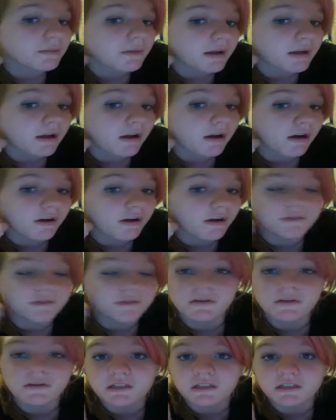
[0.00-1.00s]
my conch because
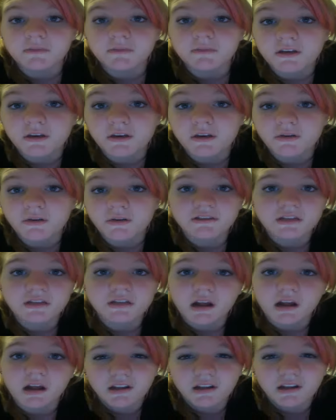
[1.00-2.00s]
that's my newest. I got
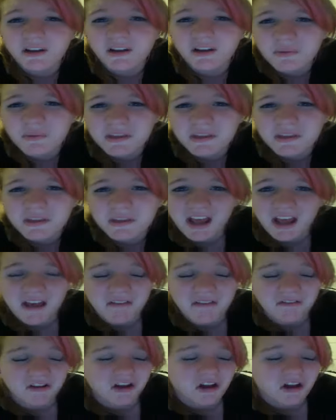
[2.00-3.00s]
it like a week and a half
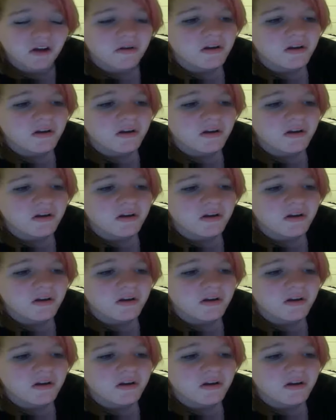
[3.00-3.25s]
ago.